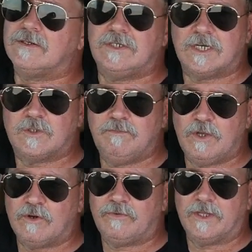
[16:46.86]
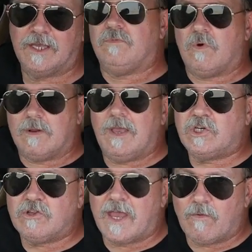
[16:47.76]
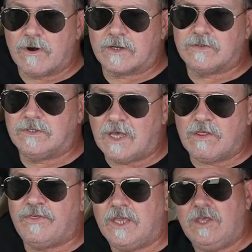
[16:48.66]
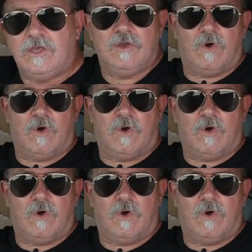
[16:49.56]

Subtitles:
just beautifully. You want to make sure that works. The other thing you